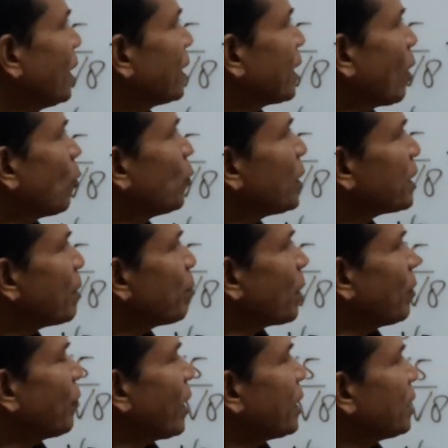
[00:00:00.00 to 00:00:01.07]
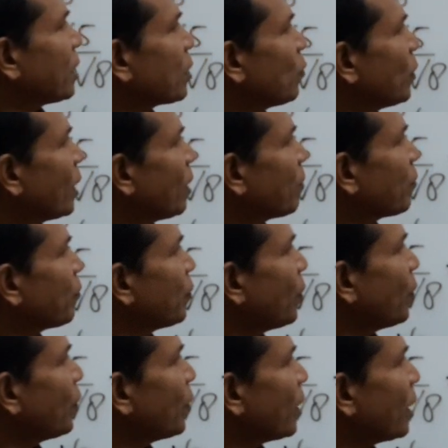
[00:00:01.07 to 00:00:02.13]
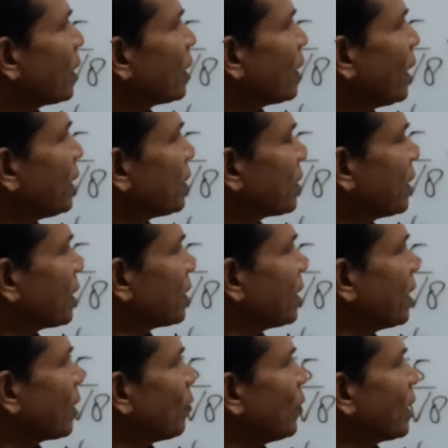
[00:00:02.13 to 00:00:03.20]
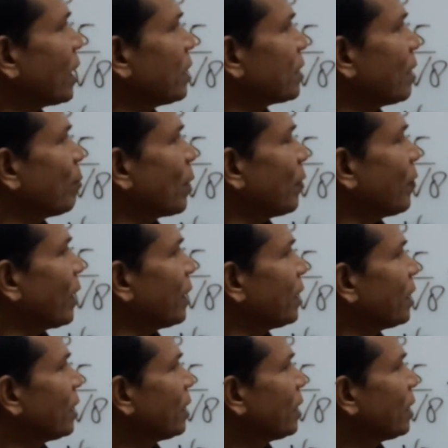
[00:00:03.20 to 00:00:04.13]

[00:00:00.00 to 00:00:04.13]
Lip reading: Now we simplify this. We have 4 and 6 here. We can simplify.